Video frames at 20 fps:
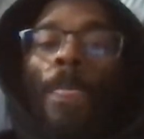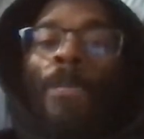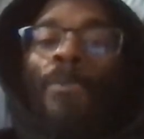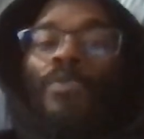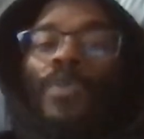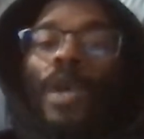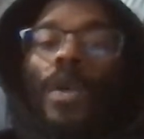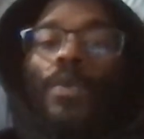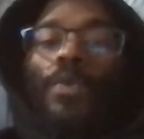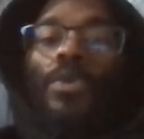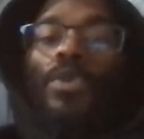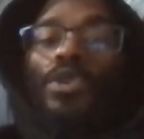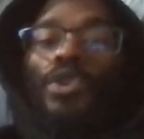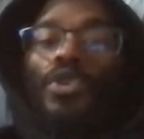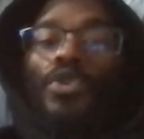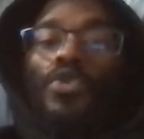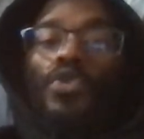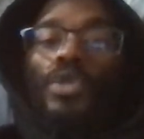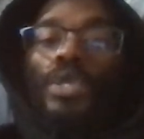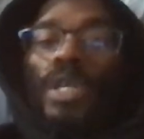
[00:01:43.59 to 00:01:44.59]
they were
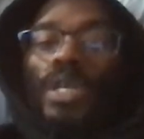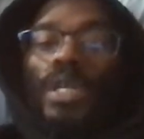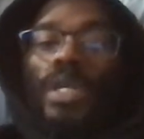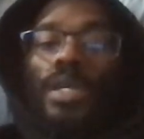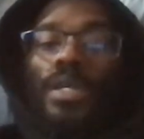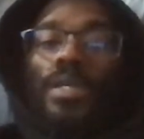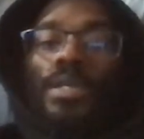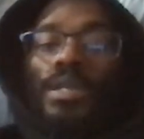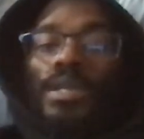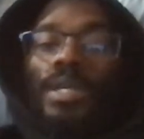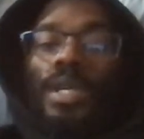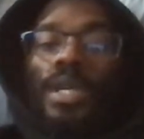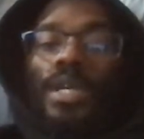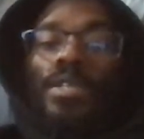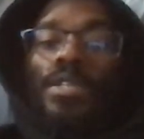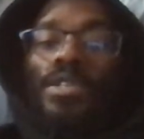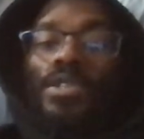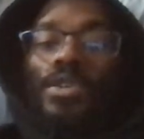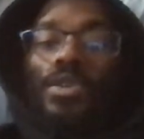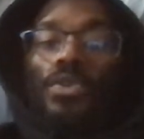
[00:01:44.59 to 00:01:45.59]
using these
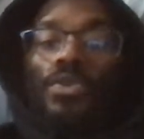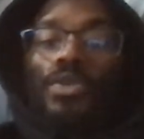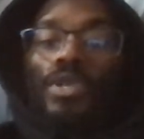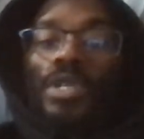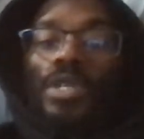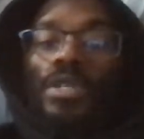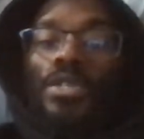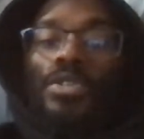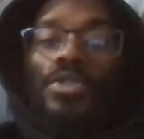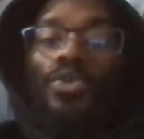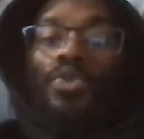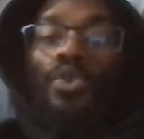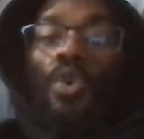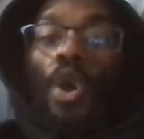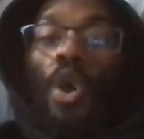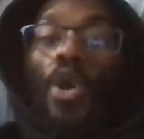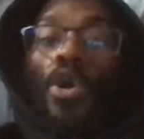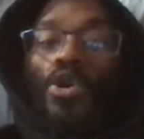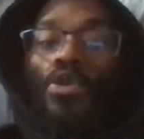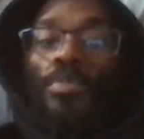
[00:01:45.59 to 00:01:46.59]
excuses to
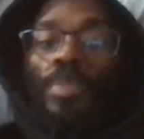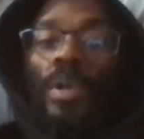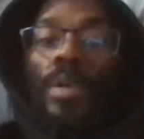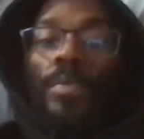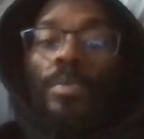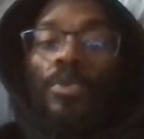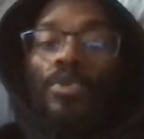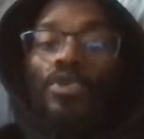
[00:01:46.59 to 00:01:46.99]
hurt people,